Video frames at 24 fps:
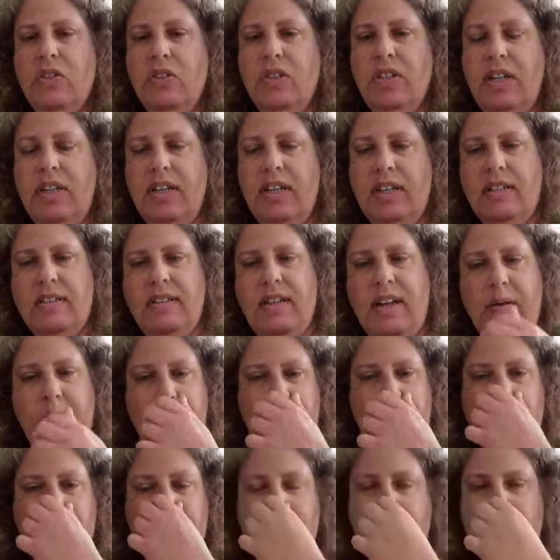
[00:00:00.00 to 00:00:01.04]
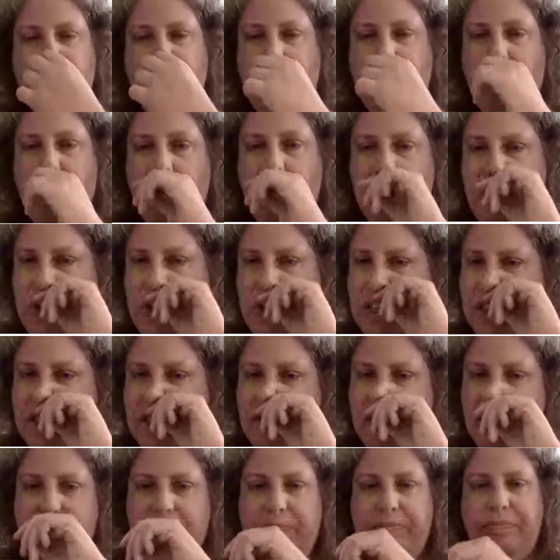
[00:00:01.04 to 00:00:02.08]
uh, you see an example of such an
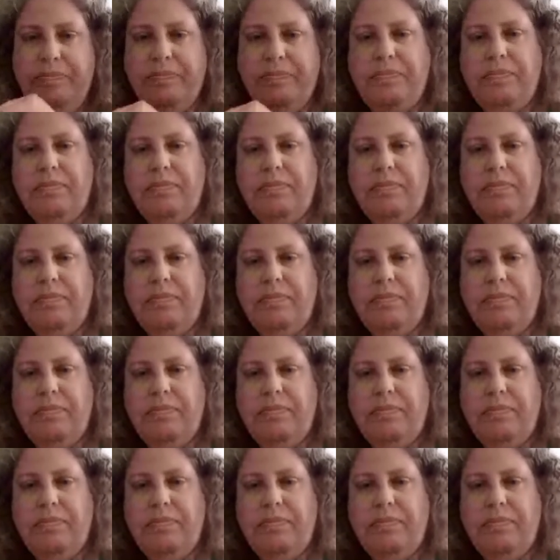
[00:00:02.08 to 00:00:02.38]
object.